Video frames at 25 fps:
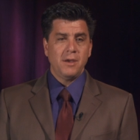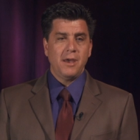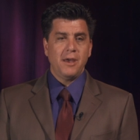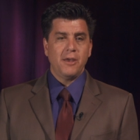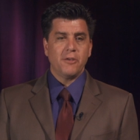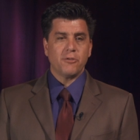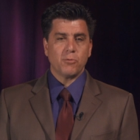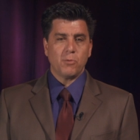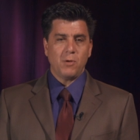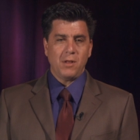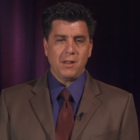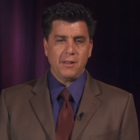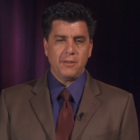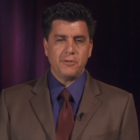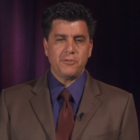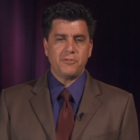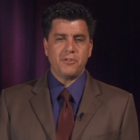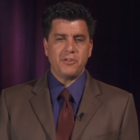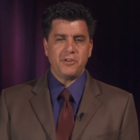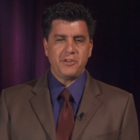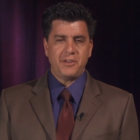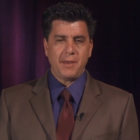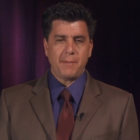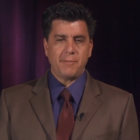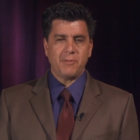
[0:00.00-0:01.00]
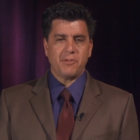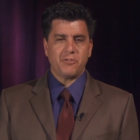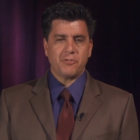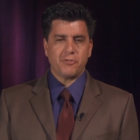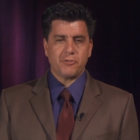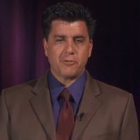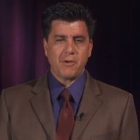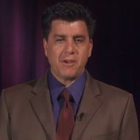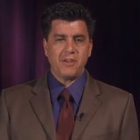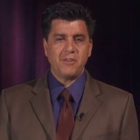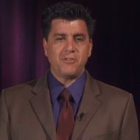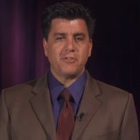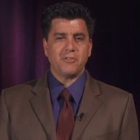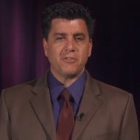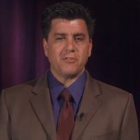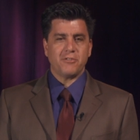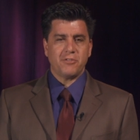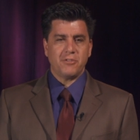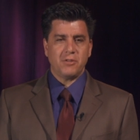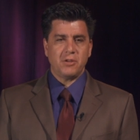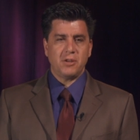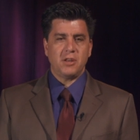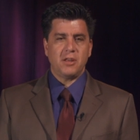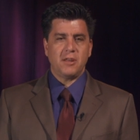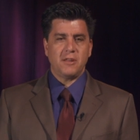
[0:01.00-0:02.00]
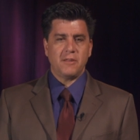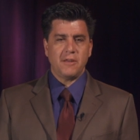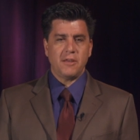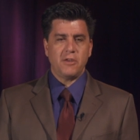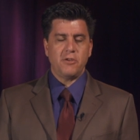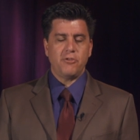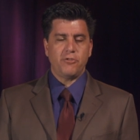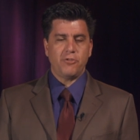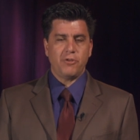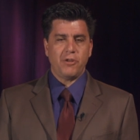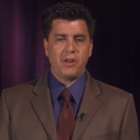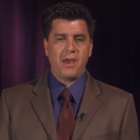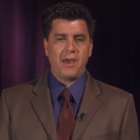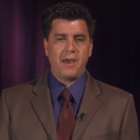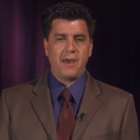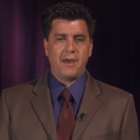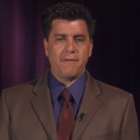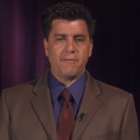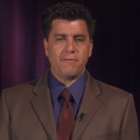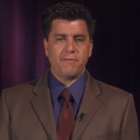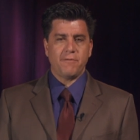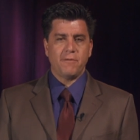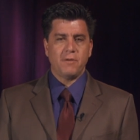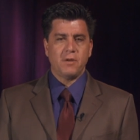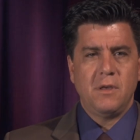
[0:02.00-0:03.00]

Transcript: as well as the demonstration CD that you should have.